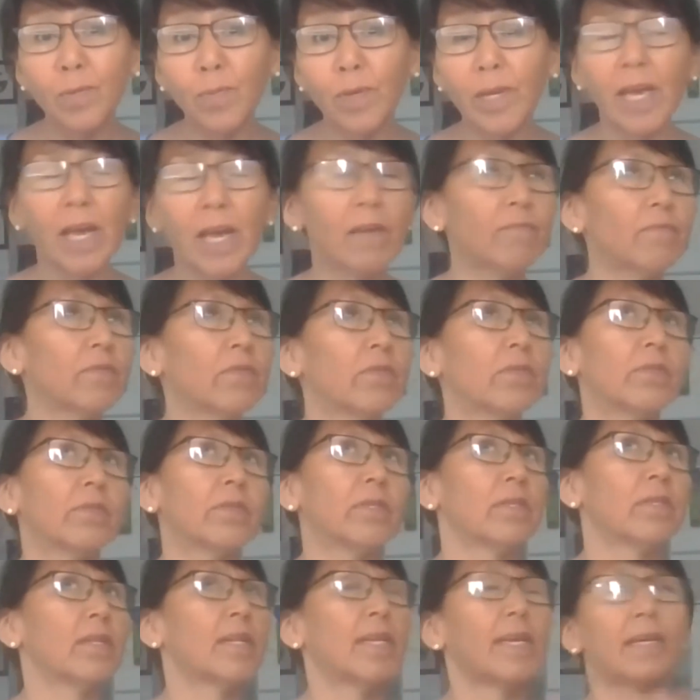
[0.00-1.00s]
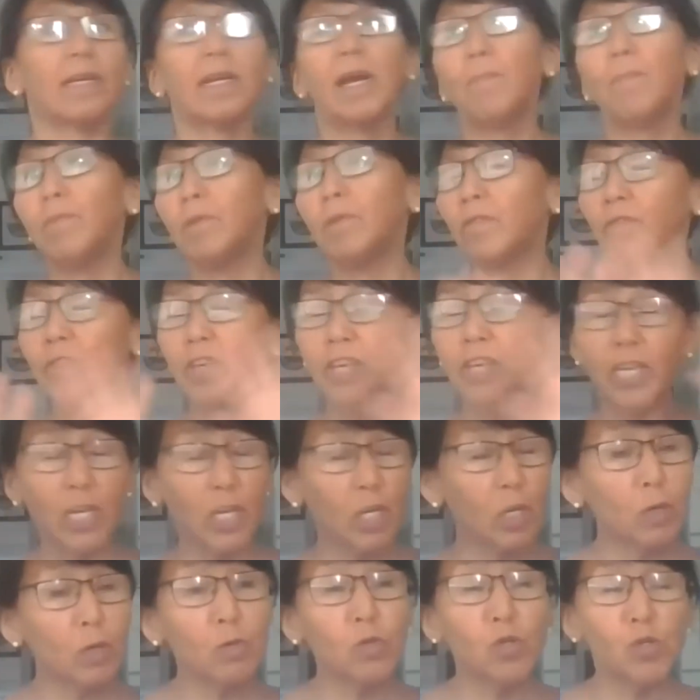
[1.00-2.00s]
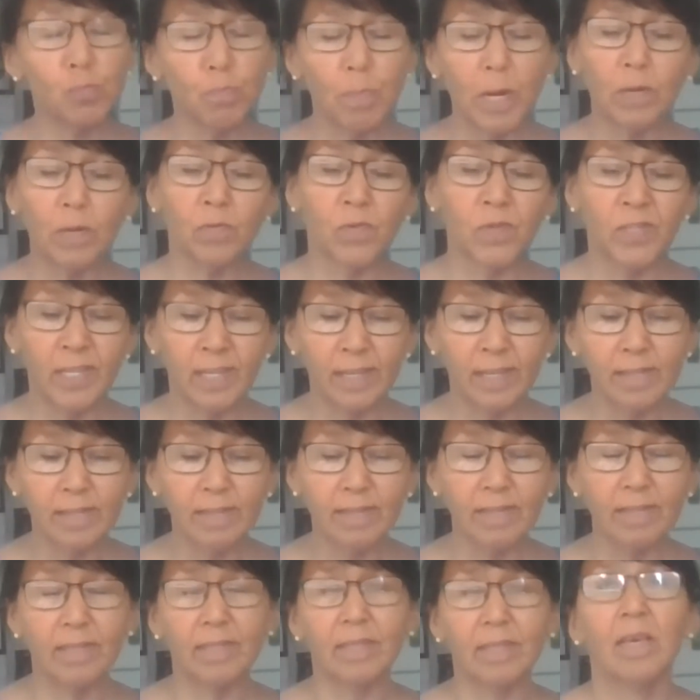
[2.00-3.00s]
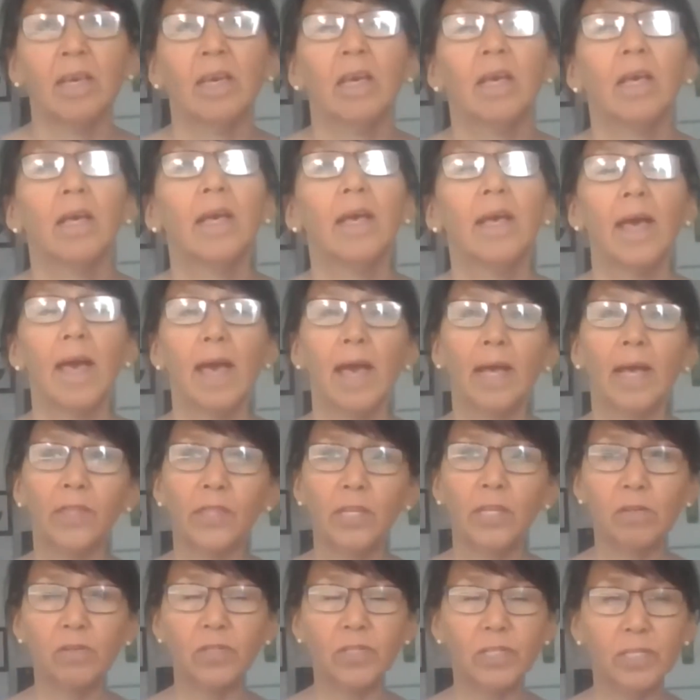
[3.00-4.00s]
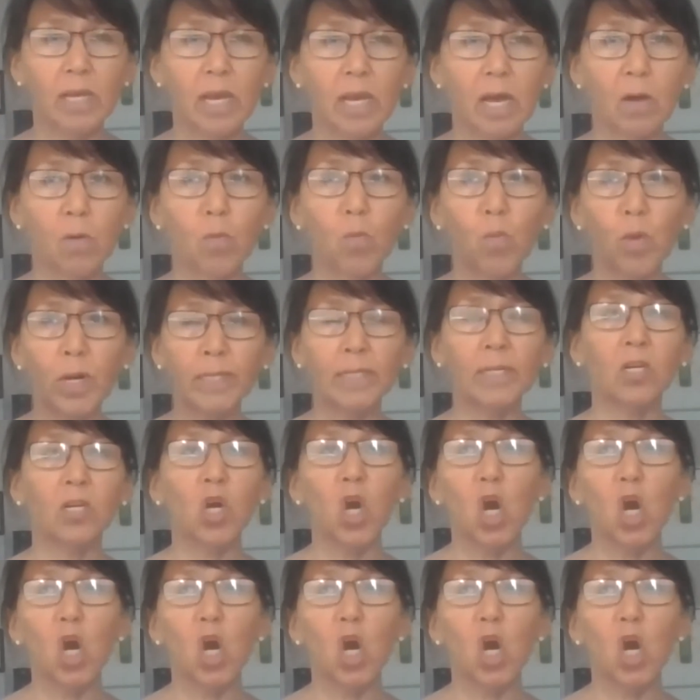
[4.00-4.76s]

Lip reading: We have like a couple of huge mountains, and there's one